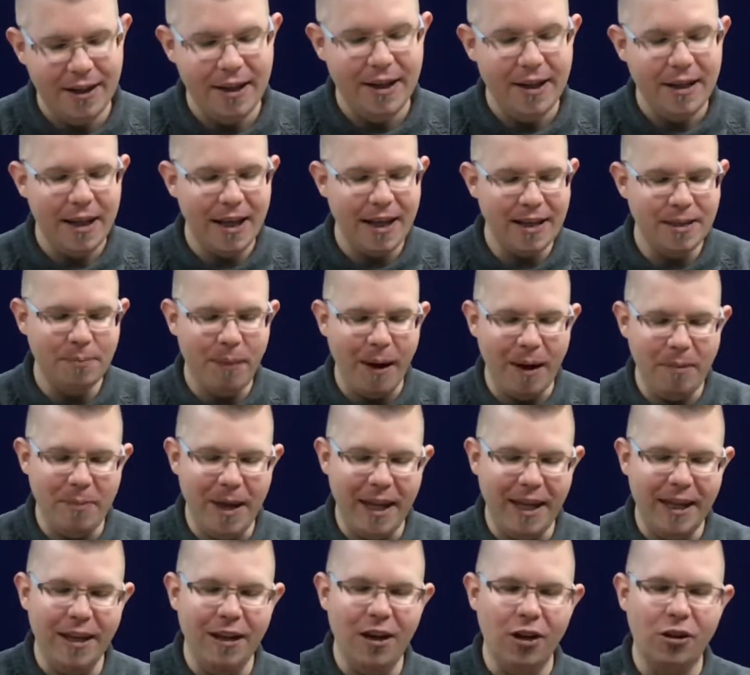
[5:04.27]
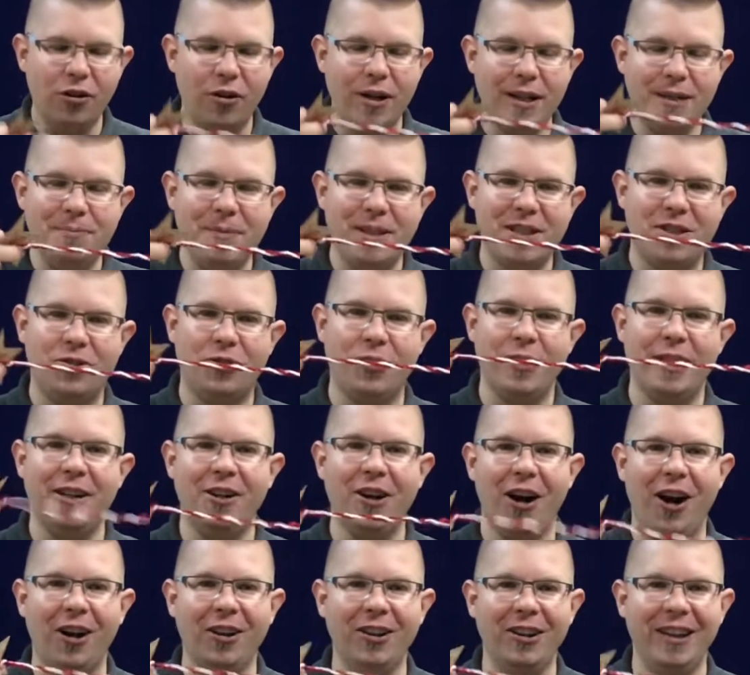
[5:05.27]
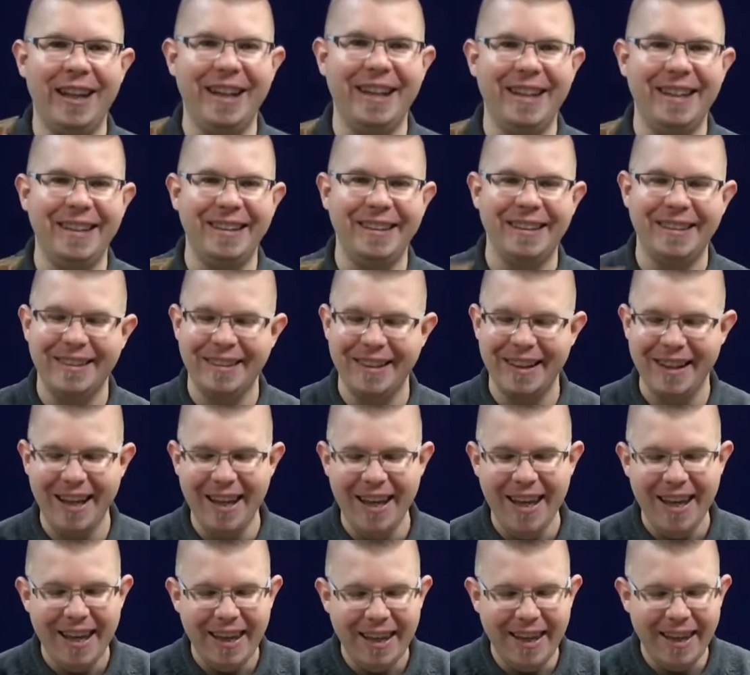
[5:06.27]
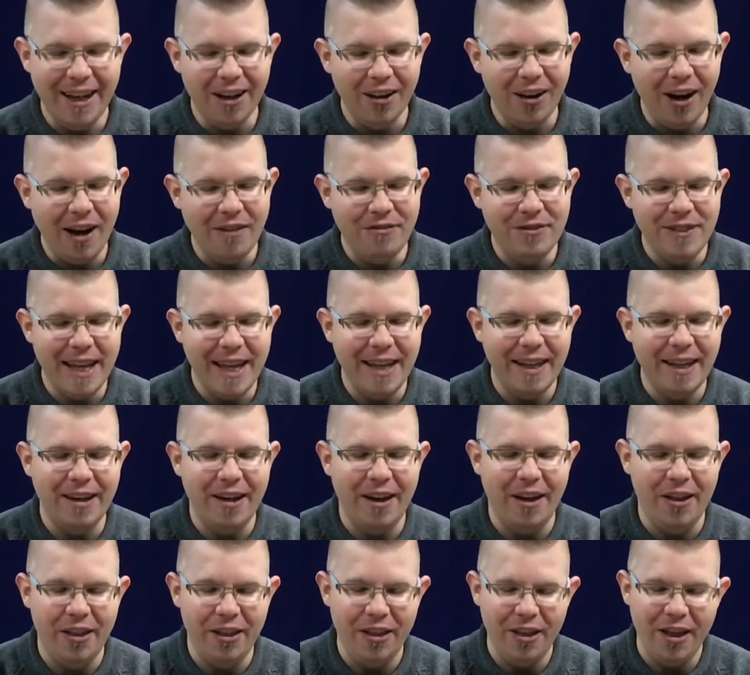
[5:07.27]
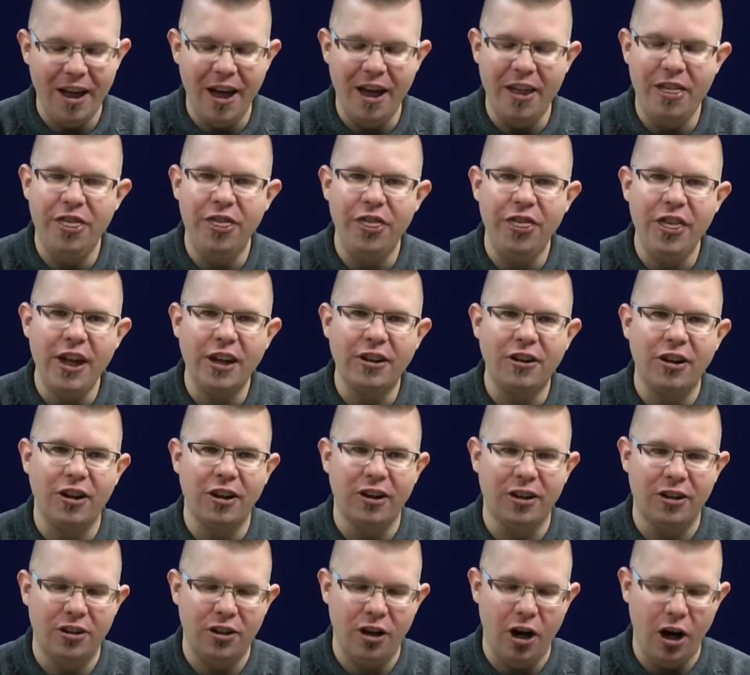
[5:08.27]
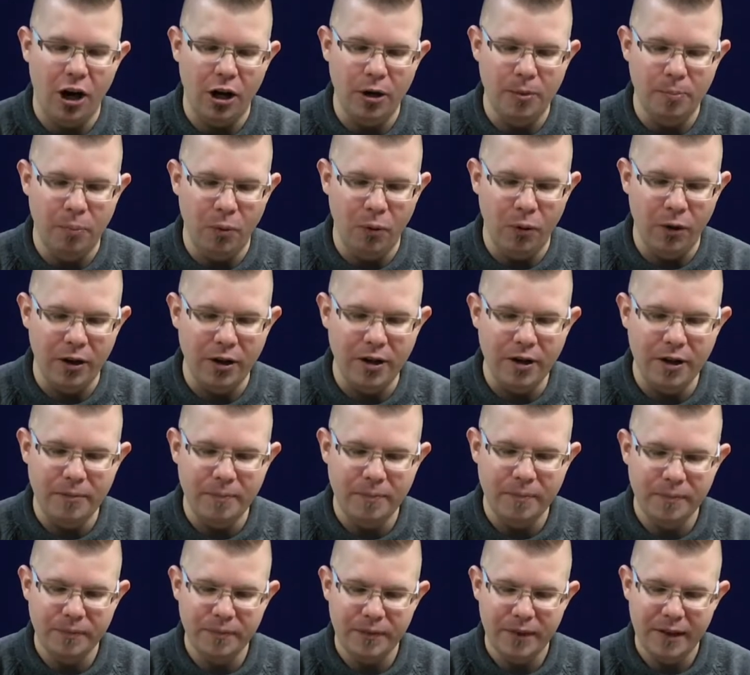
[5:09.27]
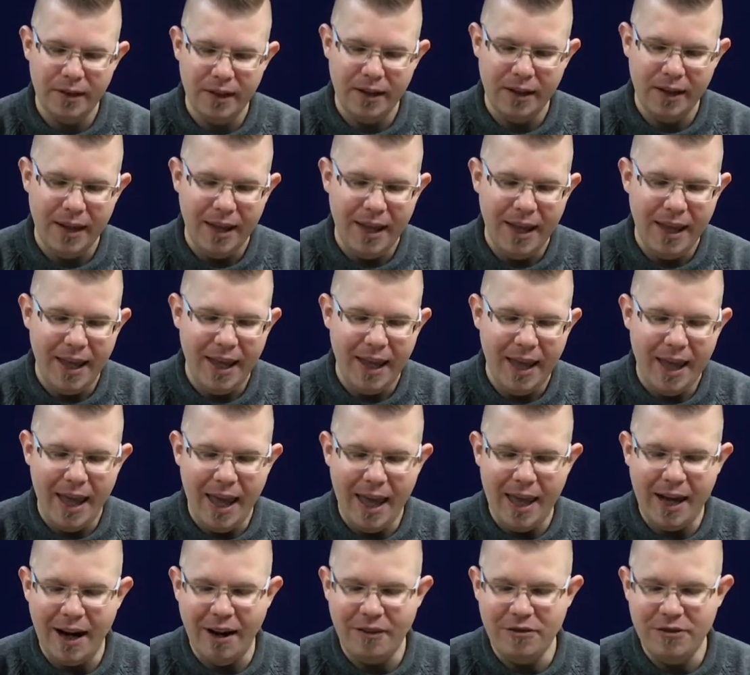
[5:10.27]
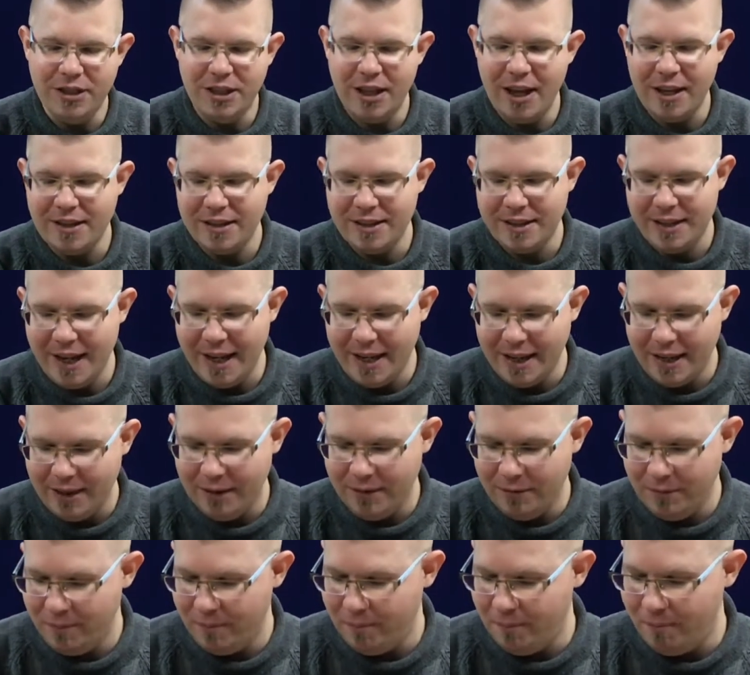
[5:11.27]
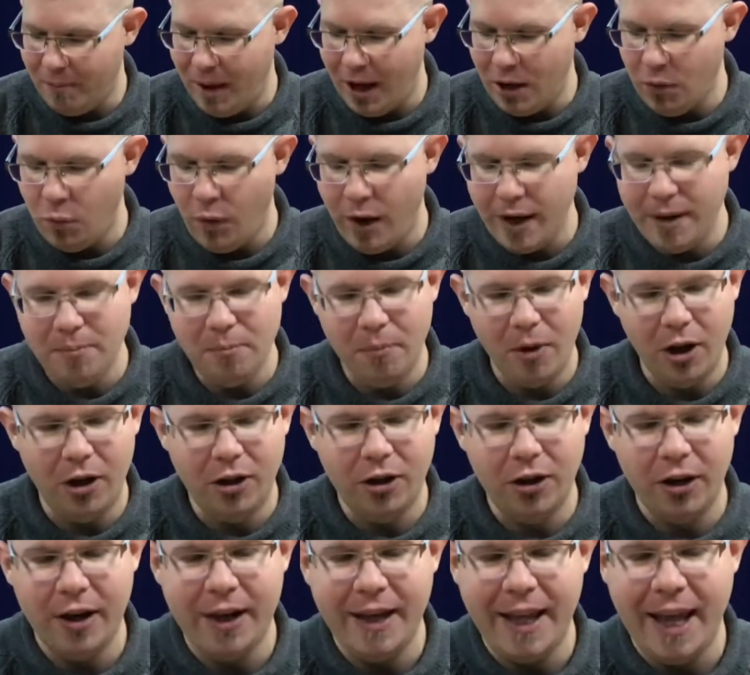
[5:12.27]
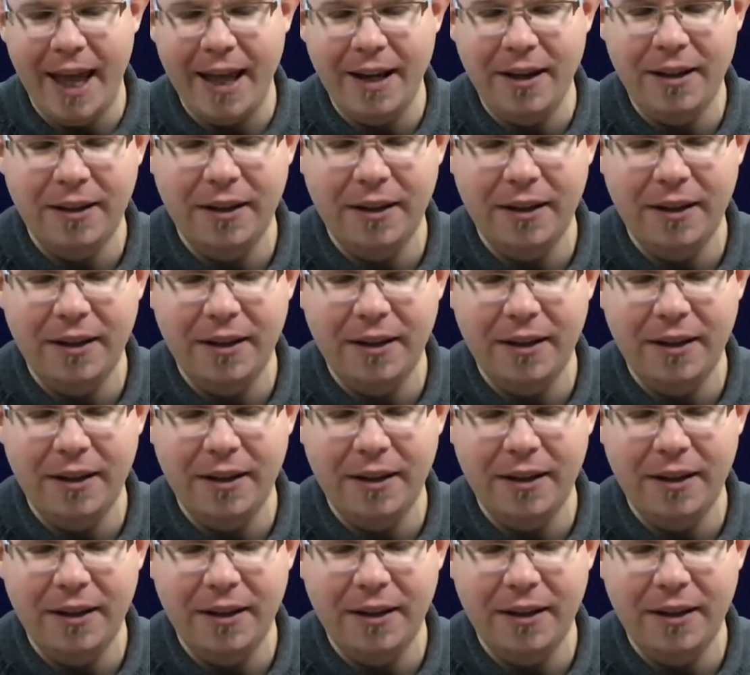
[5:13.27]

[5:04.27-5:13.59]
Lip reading: is by making a Christmas tree garland. Here I've taken a thicker cardboard, and I've just taken my white marker again